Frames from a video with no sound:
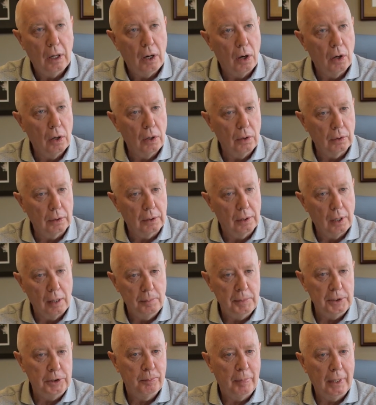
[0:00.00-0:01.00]
Our
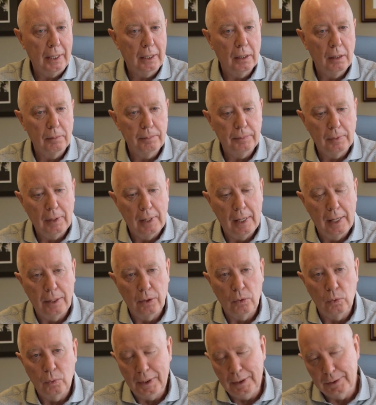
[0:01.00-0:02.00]
garbage pickup and
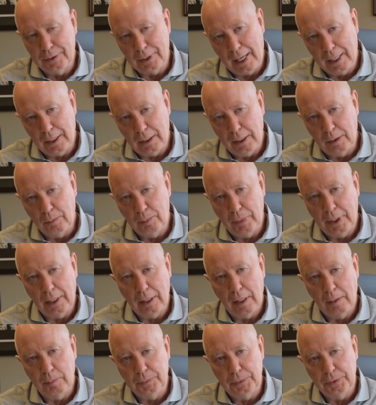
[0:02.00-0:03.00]
our recycling
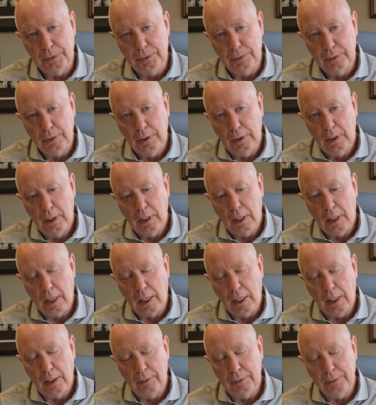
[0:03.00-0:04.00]
pickups
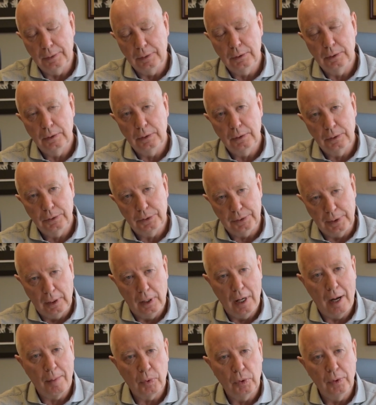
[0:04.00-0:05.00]
are
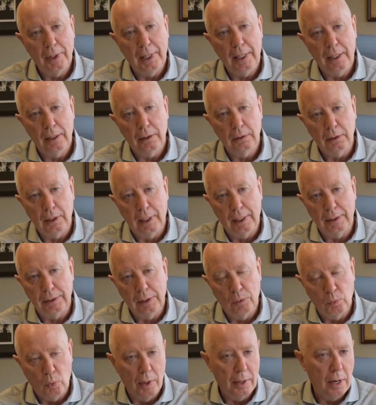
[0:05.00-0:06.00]
still operating at
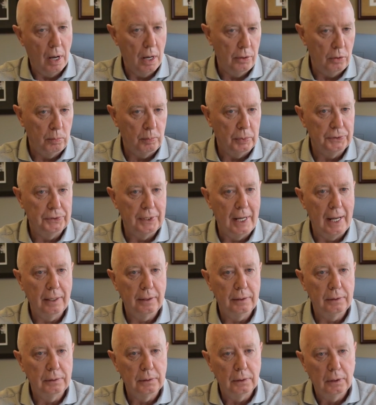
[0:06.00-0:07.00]

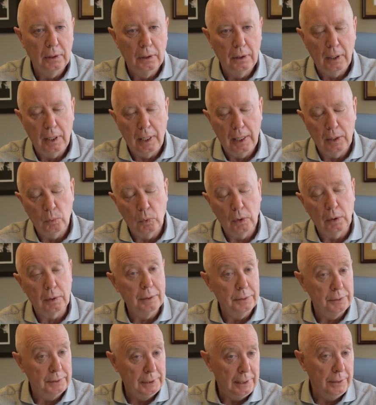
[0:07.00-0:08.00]
100% and will
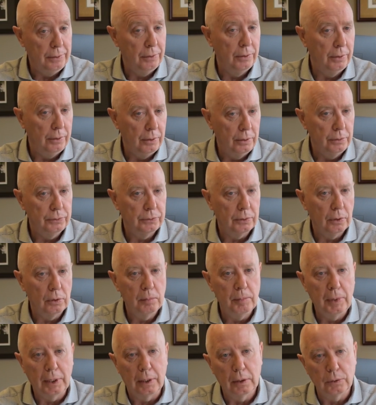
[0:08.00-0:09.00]
continue to do
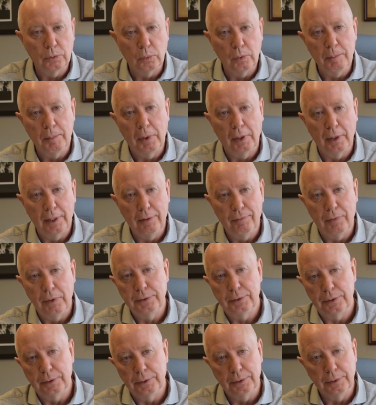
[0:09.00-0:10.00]
so because we believe
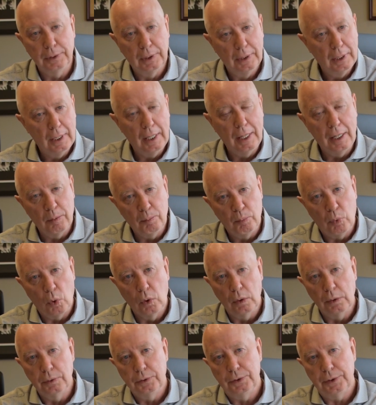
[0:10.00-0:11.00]
this is an
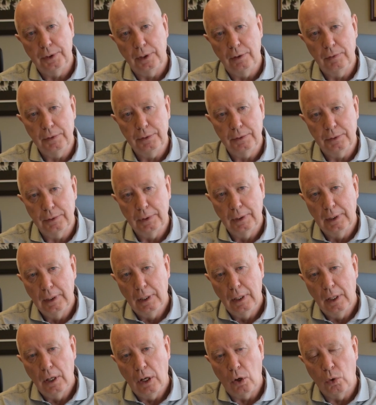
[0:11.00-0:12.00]
important service.
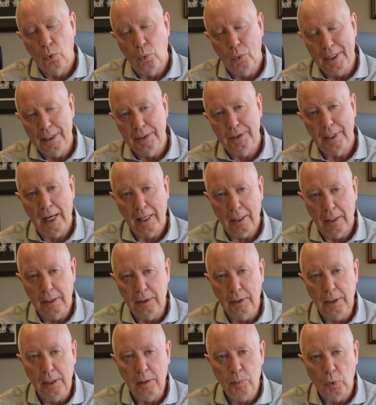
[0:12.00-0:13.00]
Our
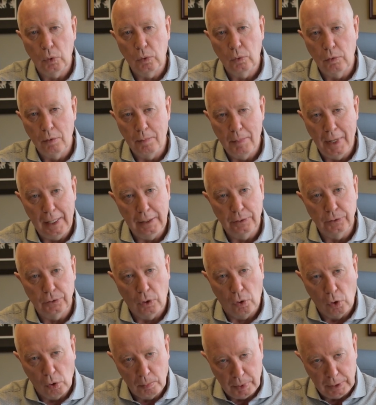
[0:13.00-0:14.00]
recycling depot remains
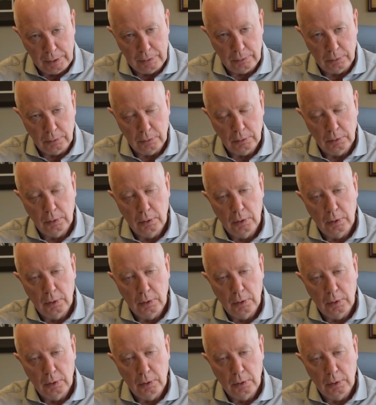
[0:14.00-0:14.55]
open,